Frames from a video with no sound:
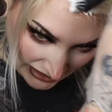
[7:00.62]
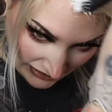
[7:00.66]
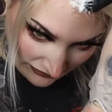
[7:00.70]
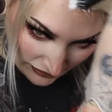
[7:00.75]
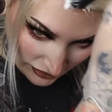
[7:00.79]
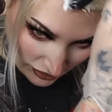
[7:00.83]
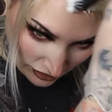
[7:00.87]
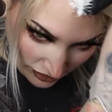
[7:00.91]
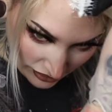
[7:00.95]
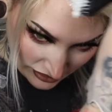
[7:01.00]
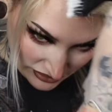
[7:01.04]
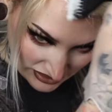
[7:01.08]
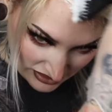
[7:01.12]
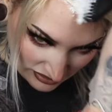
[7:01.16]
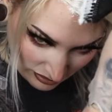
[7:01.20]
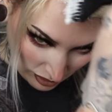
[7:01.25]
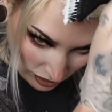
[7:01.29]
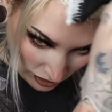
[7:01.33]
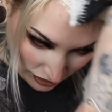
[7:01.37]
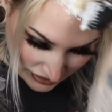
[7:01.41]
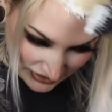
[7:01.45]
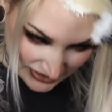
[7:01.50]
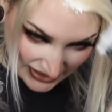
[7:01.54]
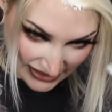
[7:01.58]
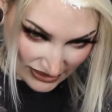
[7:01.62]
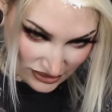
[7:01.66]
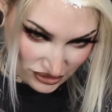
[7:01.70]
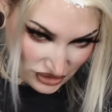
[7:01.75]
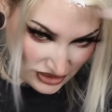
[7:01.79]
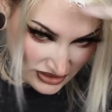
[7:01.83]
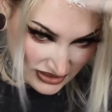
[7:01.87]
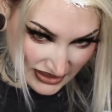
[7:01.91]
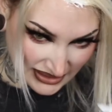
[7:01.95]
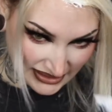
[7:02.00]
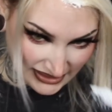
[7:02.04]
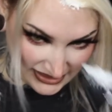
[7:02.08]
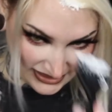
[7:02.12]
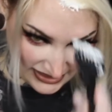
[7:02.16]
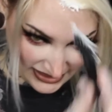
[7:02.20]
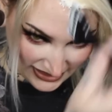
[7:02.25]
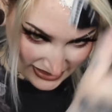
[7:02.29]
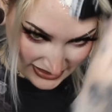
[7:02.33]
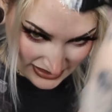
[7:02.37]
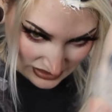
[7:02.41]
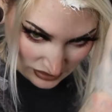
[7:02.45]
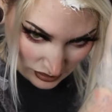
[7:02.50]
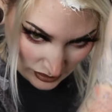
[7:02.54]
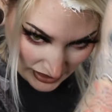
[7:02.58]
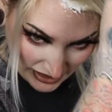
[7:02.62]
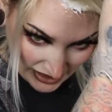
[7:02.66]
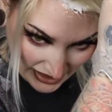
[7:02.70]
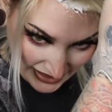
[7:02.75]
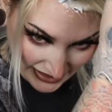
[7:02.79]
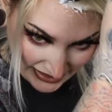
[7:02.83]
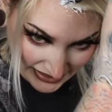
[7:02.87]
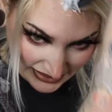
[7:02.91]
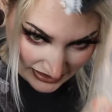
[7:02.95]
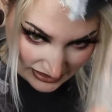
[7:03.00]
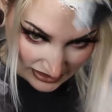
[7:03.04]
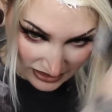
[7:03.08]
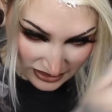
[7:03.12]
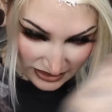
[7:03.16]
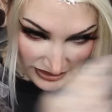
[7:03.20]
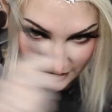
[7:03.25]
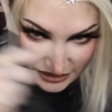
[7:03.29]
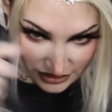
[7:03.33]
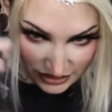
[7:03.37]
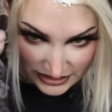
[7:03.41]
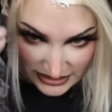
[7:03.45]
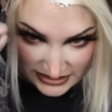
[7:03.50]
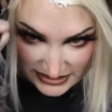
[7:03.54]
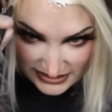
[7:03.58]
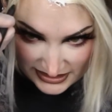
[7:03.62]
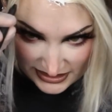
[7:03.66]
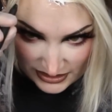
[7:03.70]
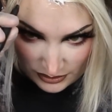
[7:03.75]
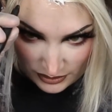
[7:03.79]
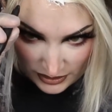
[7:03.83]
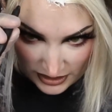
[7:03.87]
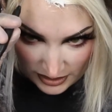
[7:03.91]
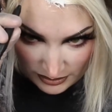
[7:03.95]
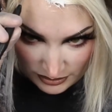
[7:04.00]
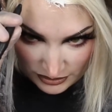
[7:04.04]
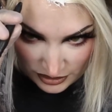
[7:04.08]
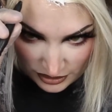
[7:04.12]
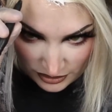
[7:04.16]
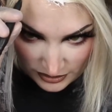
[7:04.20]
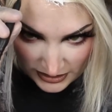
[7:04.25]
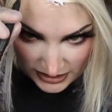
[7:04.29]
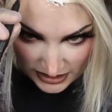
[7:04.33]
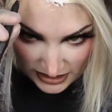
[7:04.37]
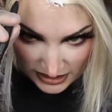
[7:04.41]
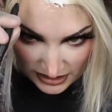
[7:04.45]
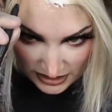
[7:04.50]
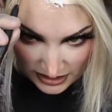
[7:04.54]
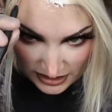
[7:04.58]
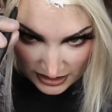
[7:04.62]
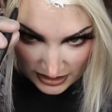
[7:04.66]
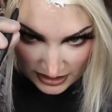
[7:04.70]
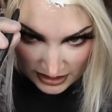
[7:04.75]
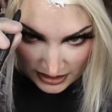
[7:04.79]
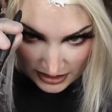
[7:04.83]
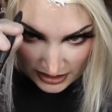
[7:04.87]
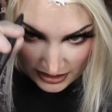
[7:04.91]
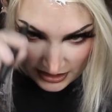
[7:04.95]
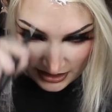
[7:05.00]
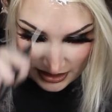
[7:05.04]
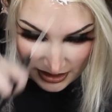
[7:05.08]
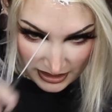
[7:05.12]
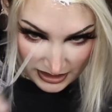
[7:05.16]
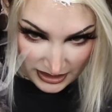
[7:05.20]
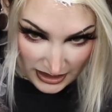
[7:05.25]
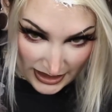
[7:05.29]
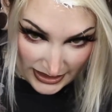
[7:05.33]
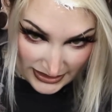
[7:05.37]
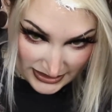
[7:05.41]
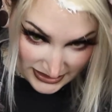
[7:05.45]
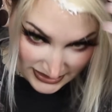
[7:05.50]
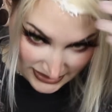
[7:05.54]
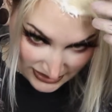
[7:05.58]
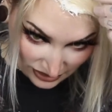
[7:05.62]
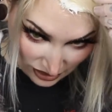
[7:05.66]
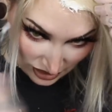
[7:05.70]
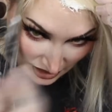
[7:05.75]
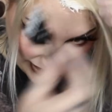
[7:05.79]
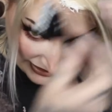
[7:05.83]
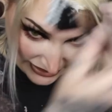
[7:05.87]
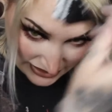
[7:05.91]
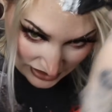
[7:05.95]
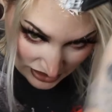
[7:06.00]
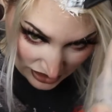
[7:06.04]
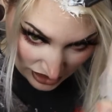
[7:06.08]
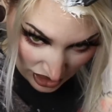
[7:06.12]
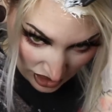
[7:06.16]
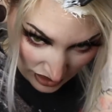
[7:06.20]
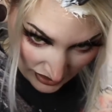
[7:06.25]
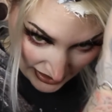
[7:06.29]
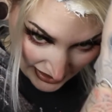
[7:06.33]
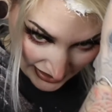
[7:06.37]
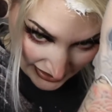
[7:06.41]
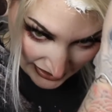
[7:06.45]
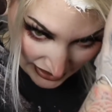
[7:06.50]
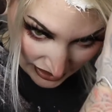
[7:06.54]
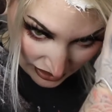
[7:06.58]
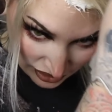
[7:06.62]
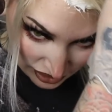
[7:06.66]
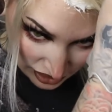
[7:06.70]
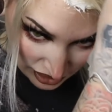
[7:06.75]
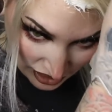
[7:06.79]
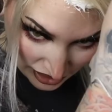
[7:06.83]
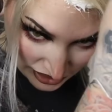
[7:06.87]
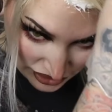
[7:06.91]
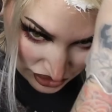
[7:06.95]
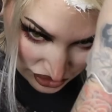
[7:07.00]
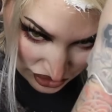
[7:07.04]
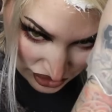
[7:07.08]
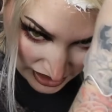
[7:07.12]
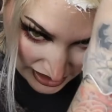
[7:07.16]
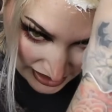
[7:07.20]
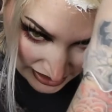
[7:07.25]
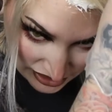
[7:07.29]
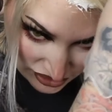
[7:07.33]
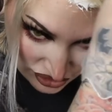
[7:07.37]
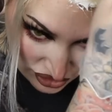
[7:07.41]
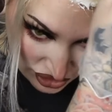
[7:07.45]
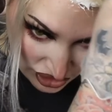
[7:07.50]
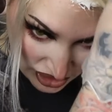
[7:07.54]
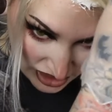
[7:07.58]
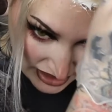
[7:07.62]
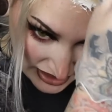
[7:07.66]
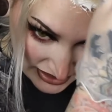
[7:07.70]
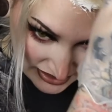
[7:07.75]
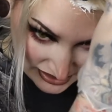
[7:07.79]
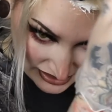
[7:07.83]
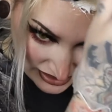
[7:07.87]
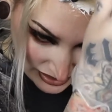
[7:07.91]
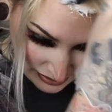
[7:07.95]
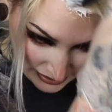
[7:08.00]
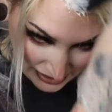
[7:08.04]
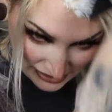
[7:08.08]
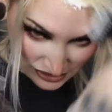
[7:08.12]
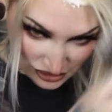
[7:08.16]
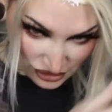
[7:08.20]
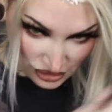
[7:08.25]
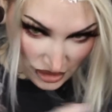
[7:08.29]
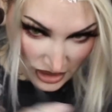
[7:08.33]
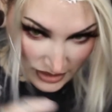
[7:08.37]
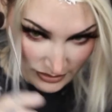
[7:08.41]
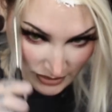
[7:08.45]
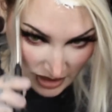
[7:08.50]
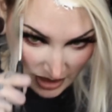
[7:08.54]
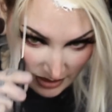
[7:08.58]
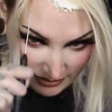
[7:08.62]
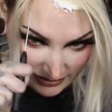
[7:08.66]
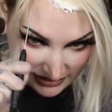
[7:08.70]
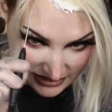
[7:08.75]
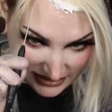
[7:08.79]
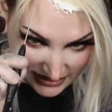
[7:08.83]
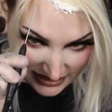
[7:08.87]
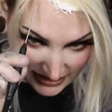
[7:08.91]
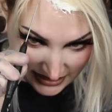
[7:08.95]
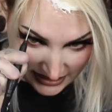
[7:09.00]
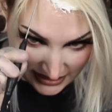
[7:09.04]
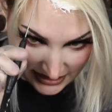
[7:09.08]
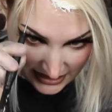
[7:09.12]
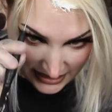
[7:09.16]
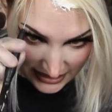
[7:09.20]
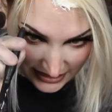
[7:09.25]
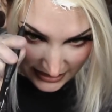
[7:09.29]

Even on small sections like this where I can clearly see what I'm doing, I still like to go ahead and cross-check just to make sure I'm not missing any